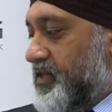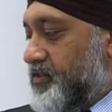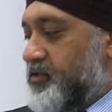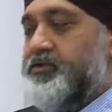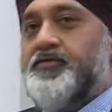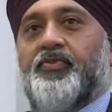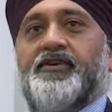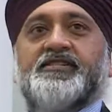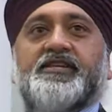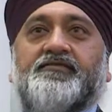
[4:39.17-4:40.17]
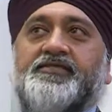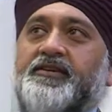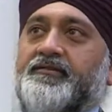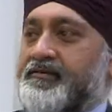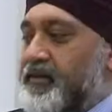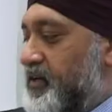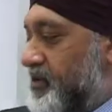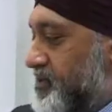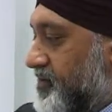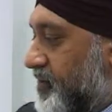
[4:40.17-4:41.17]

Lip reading: So lots of positive stuff, lots of